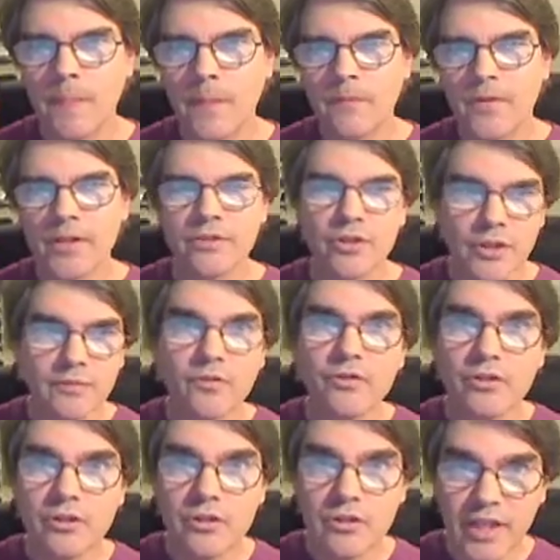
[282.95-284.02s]
In fact, several
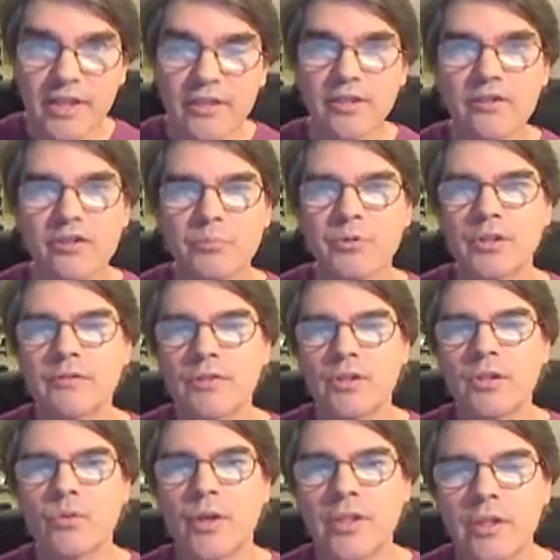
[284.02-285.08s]
states have
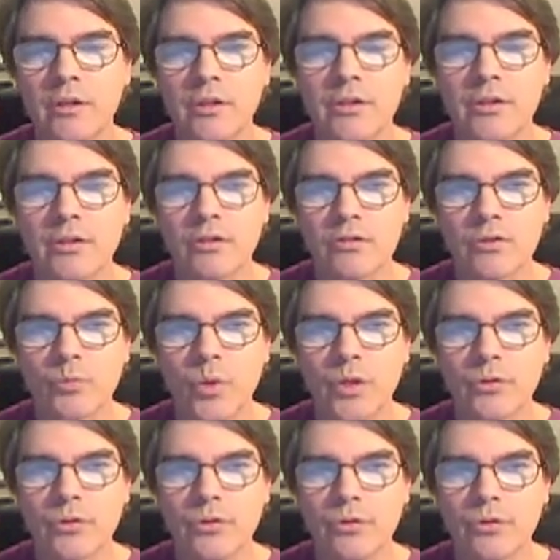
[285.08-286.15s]
specifically rang in on this as
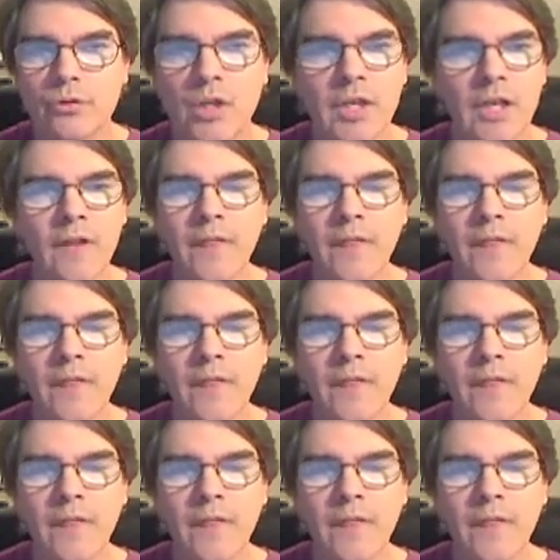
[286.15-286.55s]
well too.